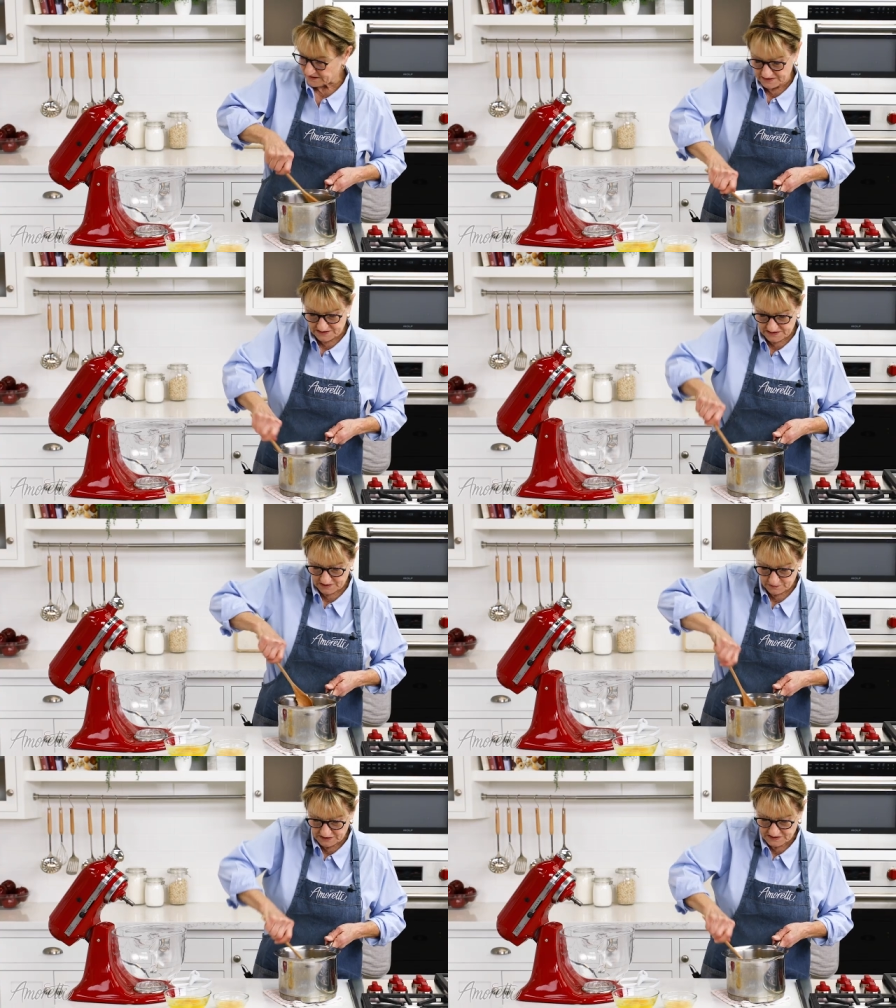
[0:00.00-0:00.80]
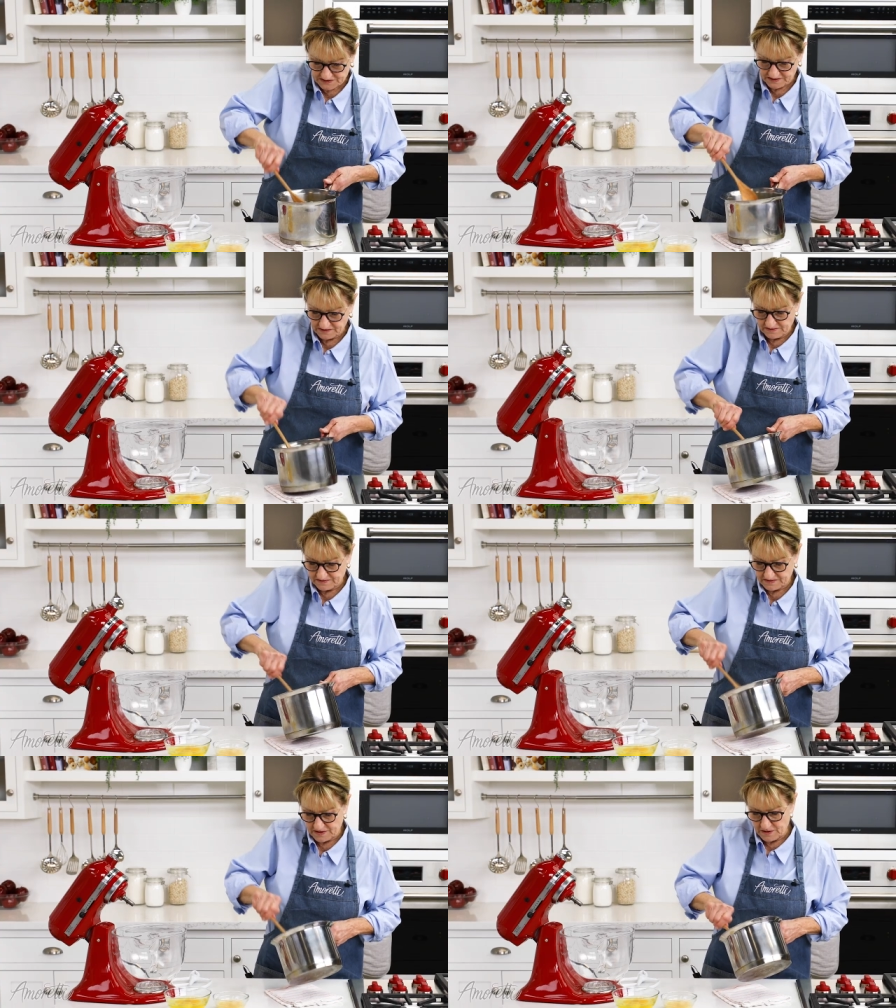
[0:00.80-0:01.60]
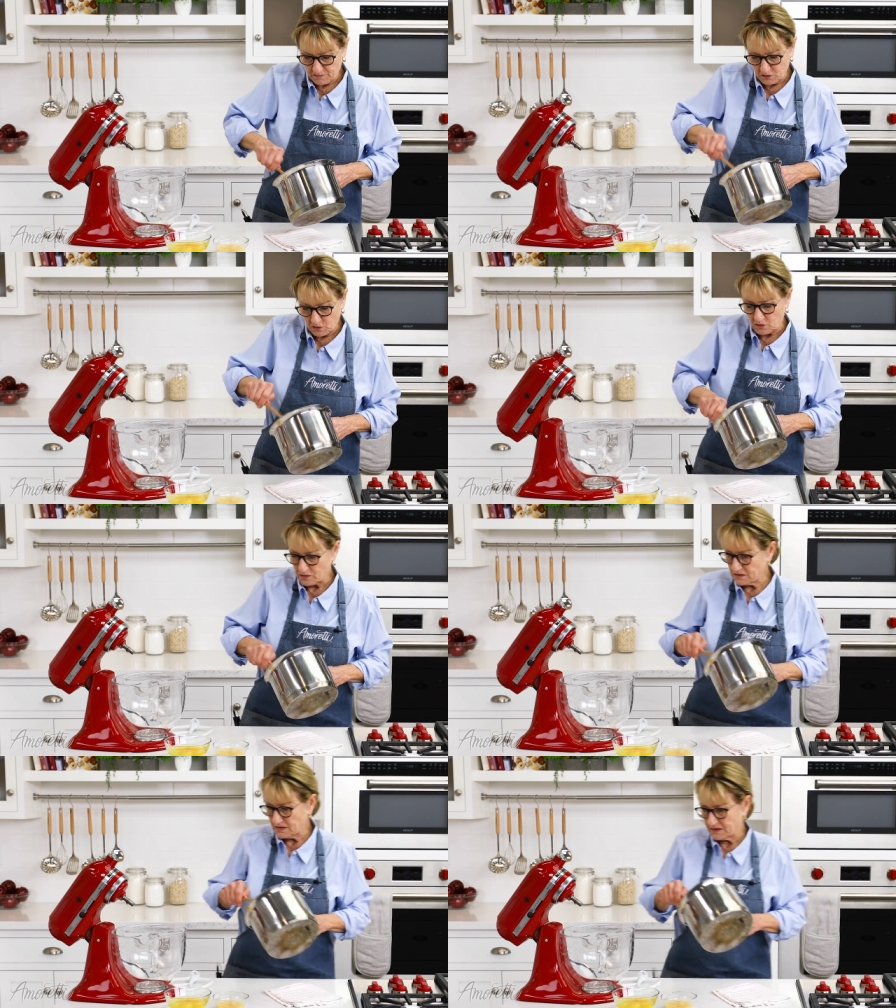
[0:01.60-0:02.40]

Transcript: get this in the mixing bowl.